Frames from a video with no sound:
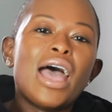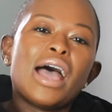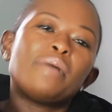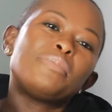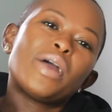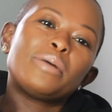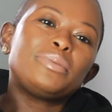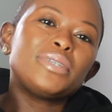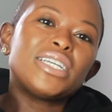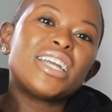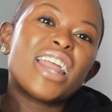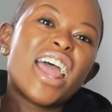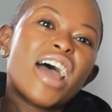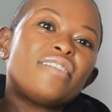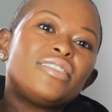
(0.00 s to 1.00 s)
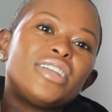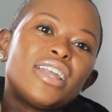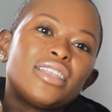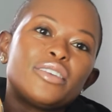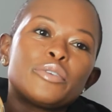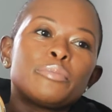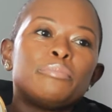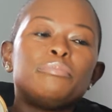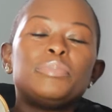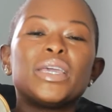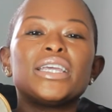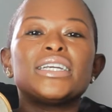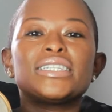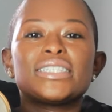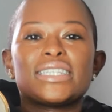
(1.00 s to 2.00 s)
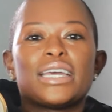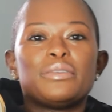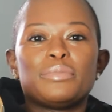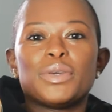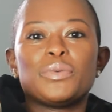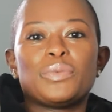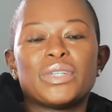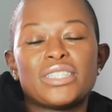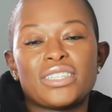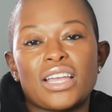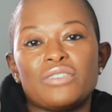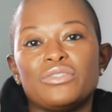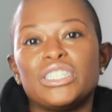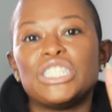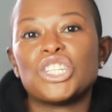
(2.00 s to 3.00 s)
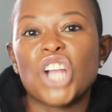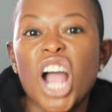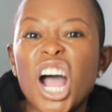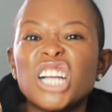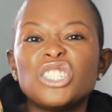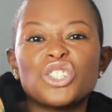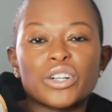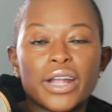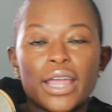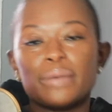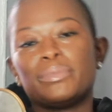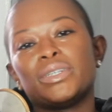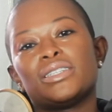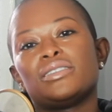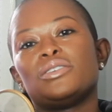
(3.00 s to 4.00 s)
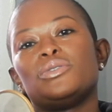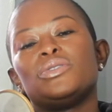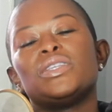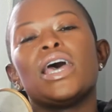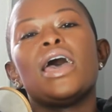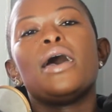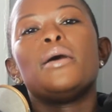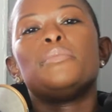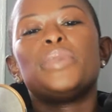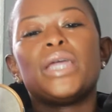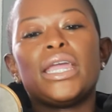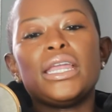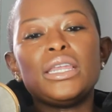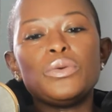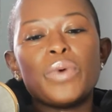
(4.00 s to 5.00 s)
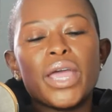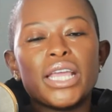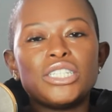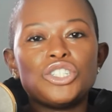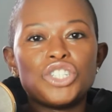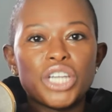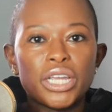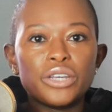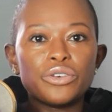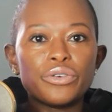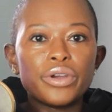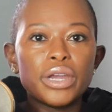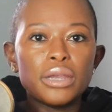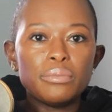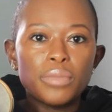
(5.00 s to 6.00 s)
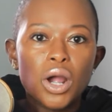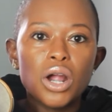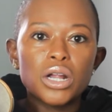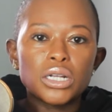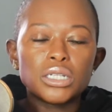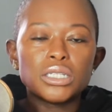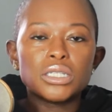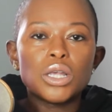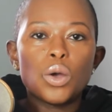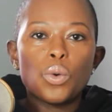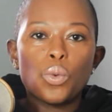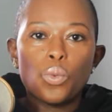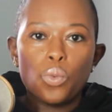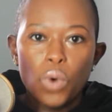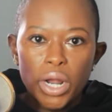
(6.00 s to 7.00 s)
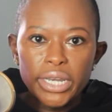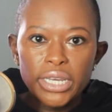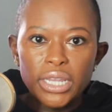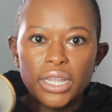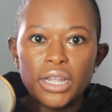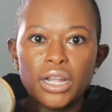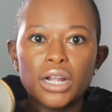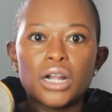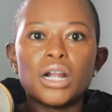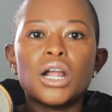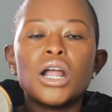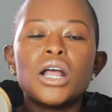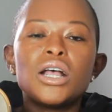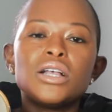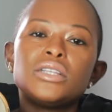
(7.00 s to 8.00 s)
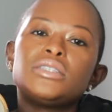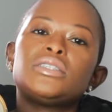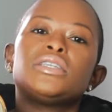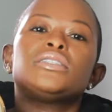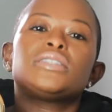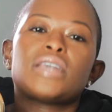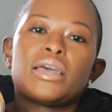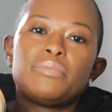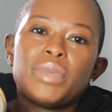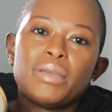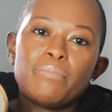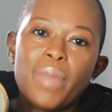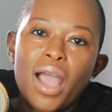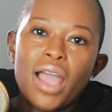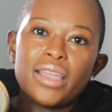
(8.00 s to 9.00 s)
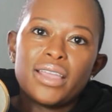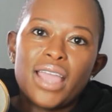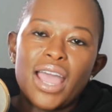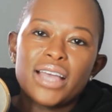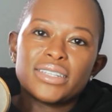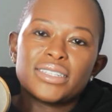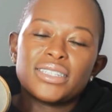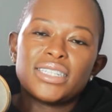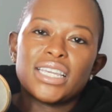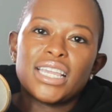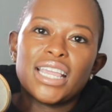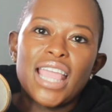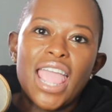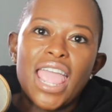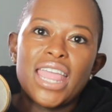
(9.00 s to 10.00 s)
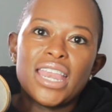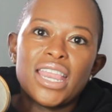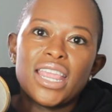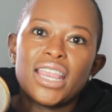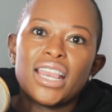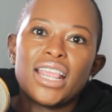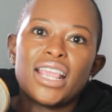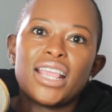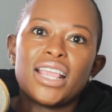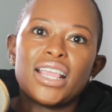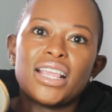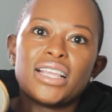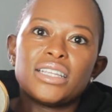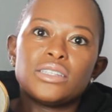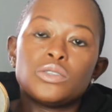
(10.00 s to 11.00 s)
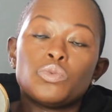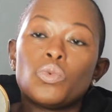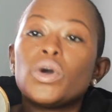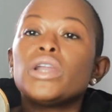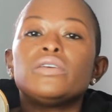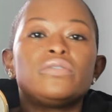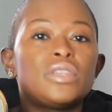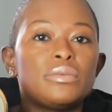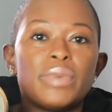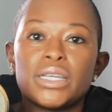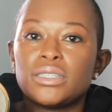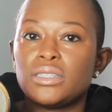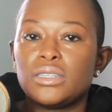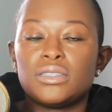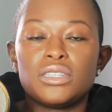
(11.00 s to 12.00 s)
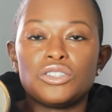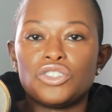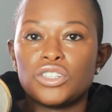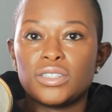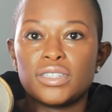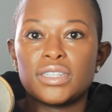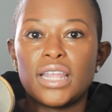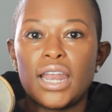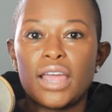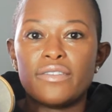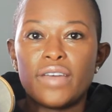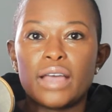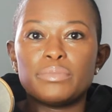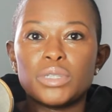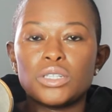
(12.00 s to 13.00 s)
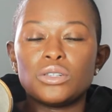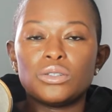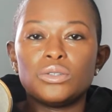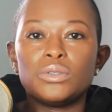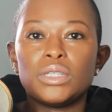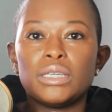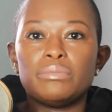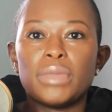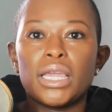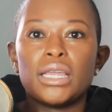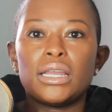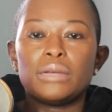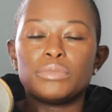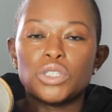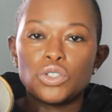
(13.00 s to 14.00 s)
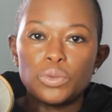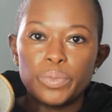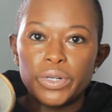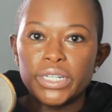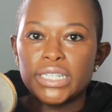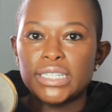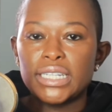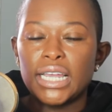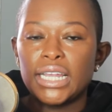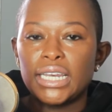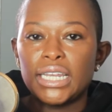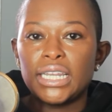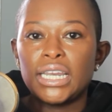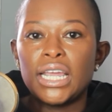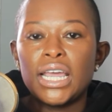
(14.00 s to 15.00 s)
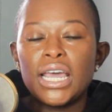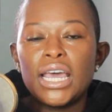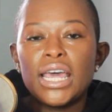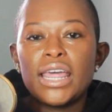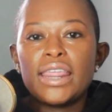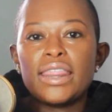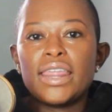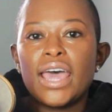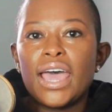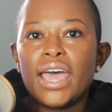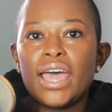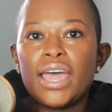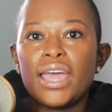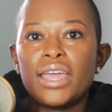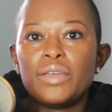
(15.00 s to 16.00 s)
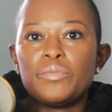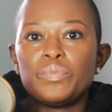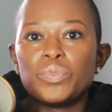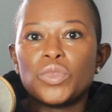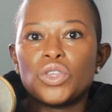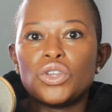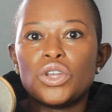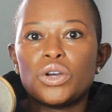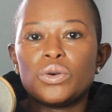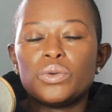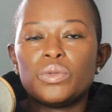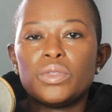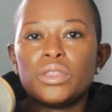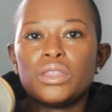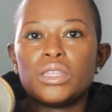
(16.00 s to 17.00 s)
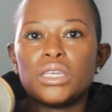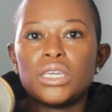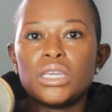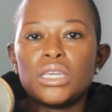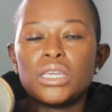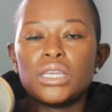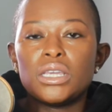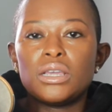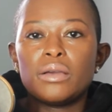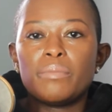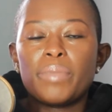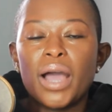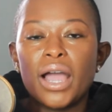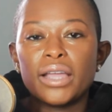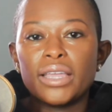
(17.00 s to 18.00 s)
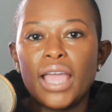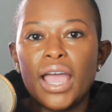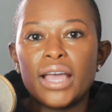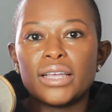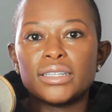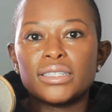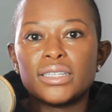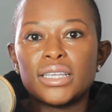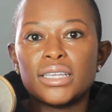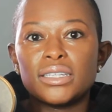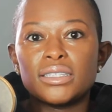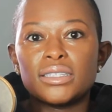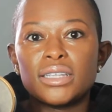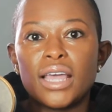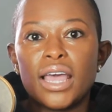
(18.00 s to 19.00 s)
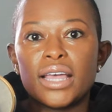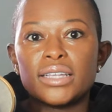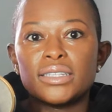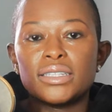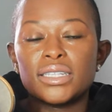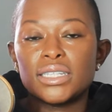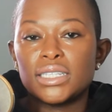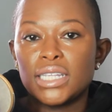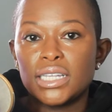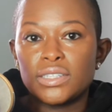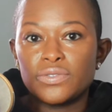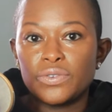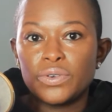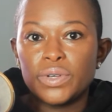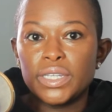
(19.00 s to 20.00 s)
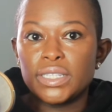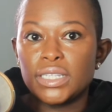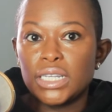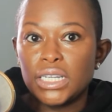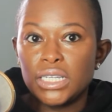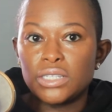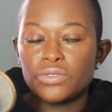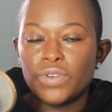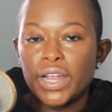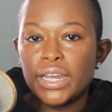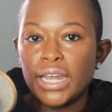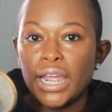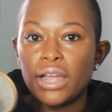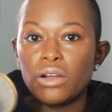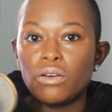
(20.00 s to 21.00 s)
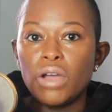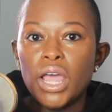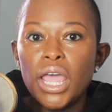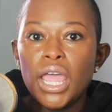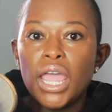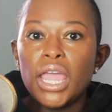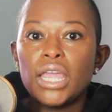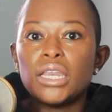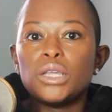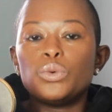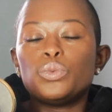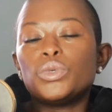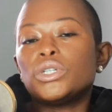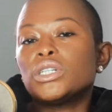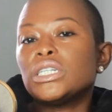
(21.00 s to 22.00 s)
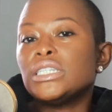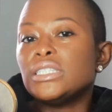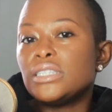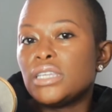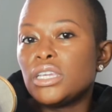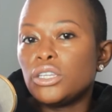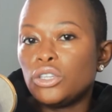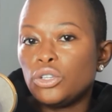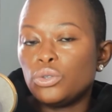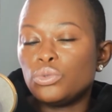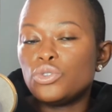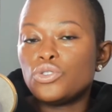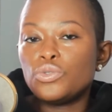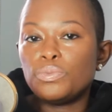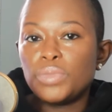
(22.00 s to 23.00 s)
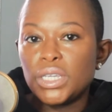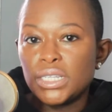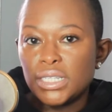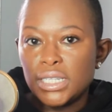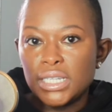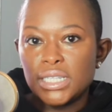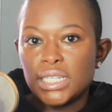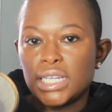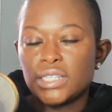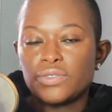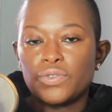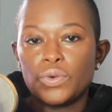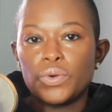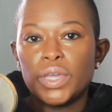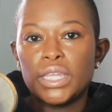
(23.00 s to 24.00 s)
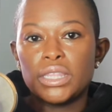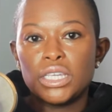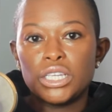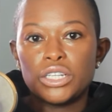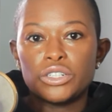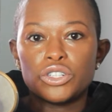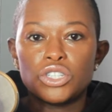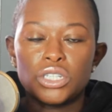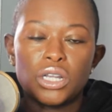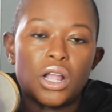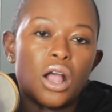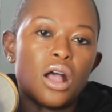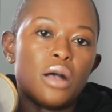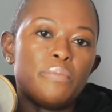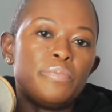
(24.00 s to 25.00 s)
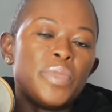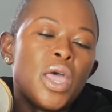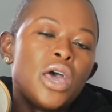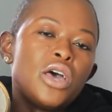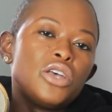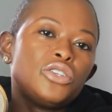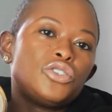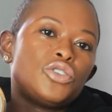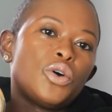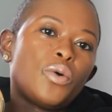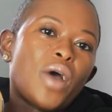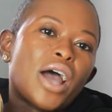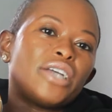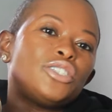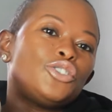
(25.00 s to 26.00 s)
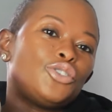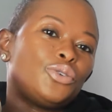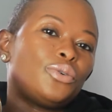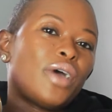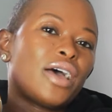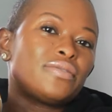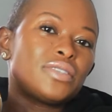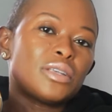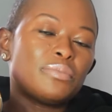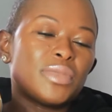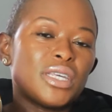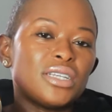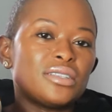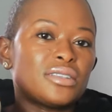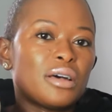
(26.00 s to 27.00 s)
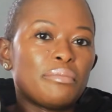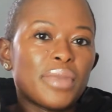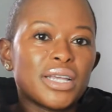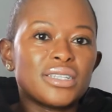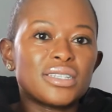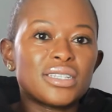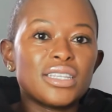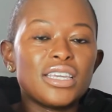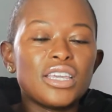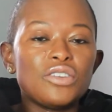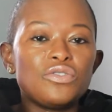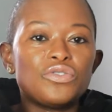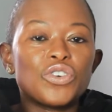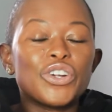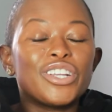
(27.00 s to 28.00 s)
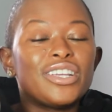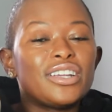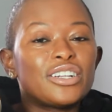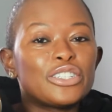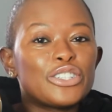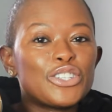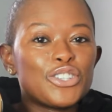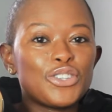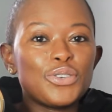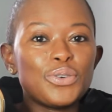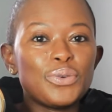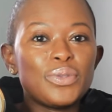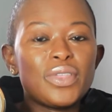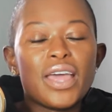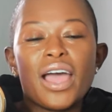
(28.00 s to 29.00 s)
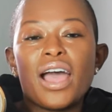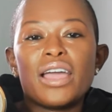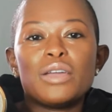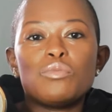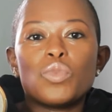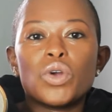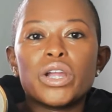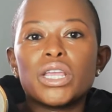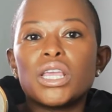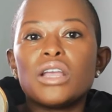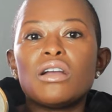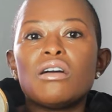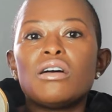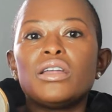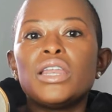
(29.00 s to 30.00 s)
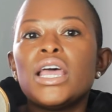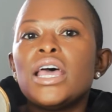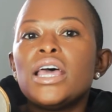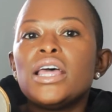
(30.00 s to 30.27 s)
I'm probably going to have another big excitement once I reach 100 episodes. But anyway, January marks 1 year since I've been podcasting, and it is one of the best decisions that I've absolutely made. I'm super excited that, the podcast is as successful as it is right now, and it will continue to be successful in the years to come. So I do have some things up my sleeve for year 2 that I am working on.